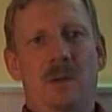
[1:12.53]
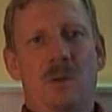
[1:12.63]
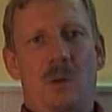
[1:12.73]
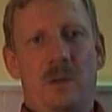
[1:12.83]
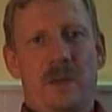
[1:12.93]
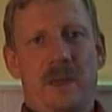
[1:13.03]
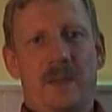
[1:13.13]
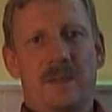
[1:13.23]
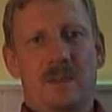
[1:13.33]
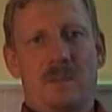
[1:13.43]

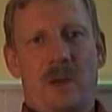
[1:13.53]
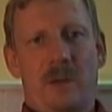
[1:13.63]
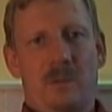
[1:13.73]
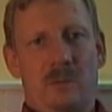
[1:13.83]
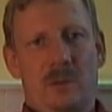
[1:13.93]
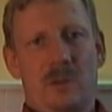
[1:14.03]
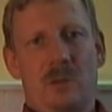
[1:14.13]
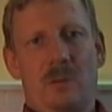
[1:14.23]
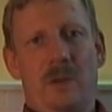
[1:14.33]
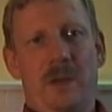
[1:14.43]
Cortex
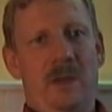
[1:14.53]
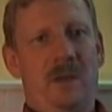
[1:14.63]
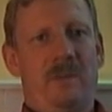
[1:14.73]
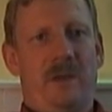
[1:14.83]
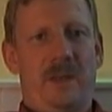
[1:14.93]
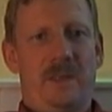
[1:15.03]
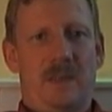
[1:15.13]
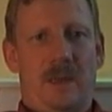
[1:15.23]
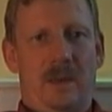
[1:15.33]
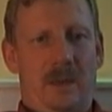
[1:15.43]
Microcontroller Interface
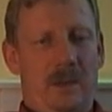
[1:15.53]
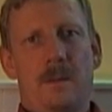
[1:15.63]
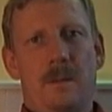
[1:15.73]
Standard.